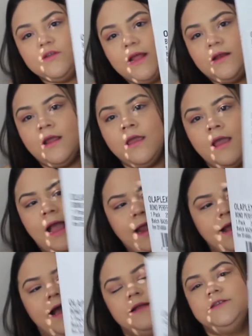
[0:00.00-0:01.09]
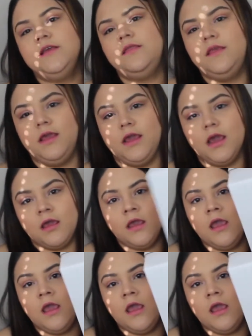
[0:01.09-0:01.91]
so then I got the